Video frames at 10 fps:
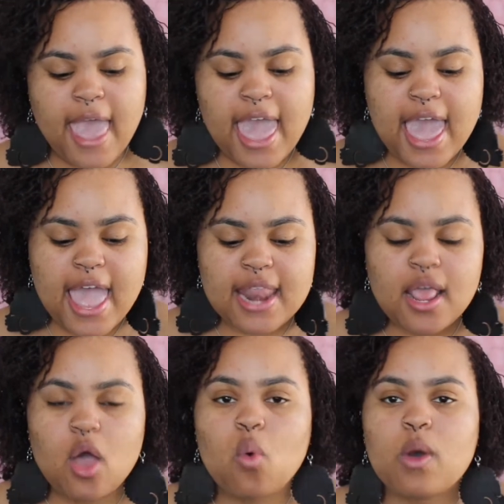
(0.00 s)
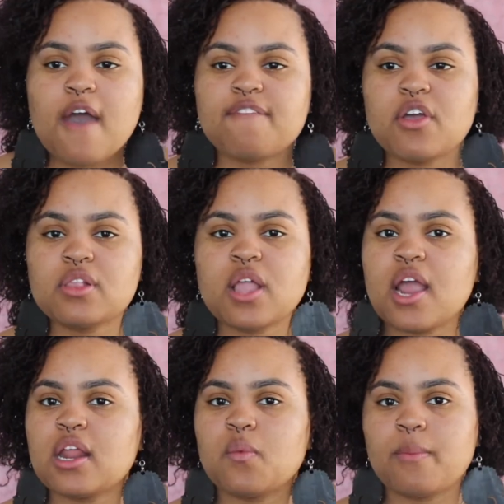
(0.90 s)
And when I first
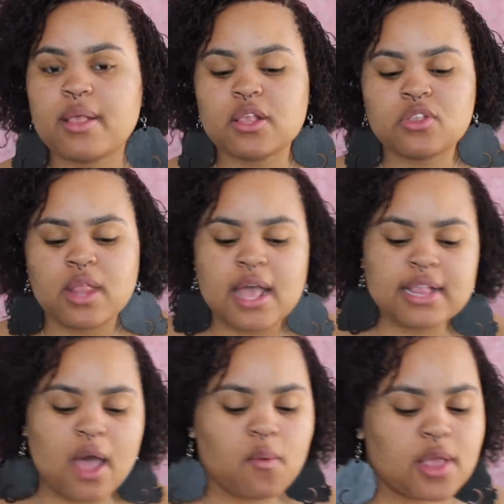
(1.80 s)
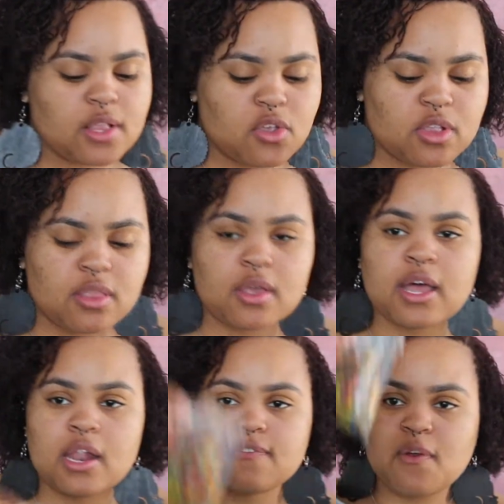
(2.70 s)
started with my Sisterlocks, I was using the
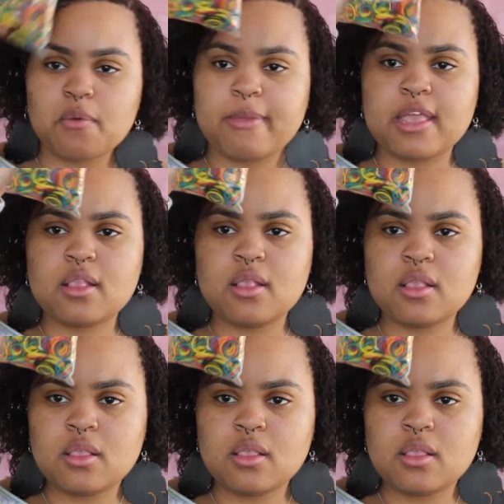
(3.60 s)
colorful rubber bands